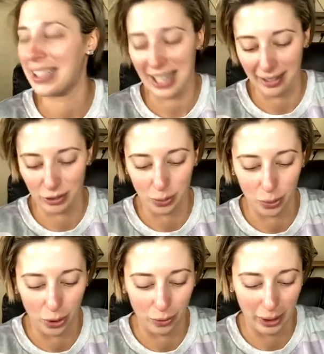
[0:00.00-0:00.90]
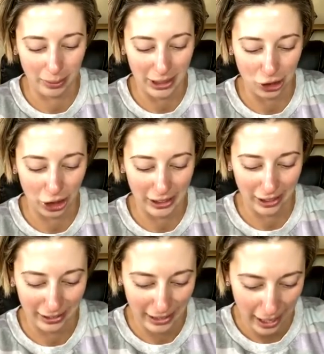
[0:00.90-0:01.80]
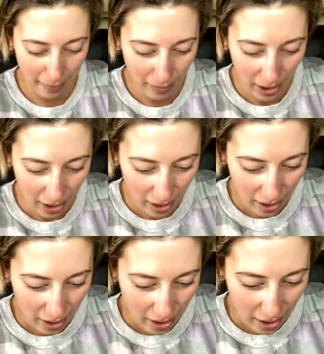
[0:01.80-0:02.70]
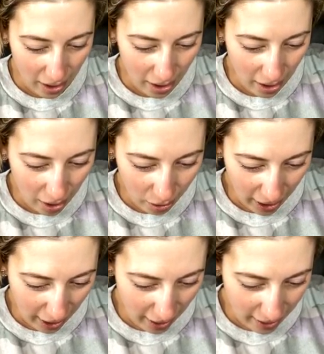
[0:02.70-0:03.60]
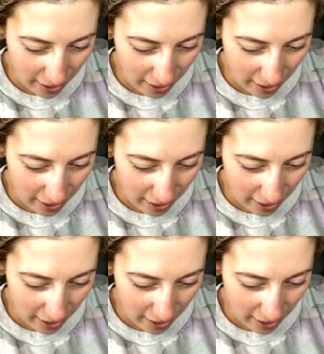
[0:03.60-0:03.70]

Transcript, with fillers: have support while I'm teaching during the day. Okay,